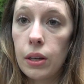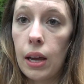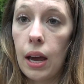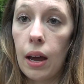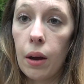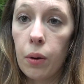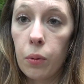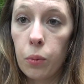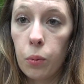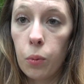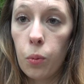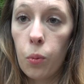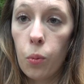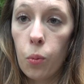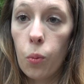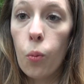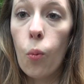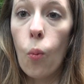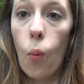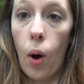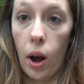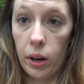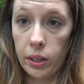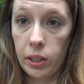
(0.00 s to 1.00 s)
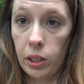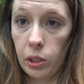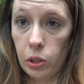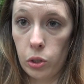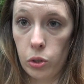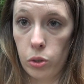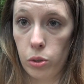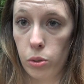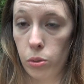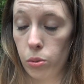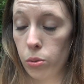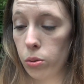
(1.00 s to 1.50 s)
yeah, walking
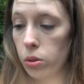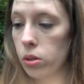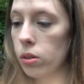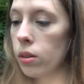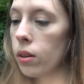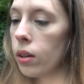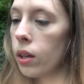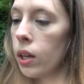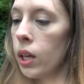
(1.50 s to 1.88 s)
shoes.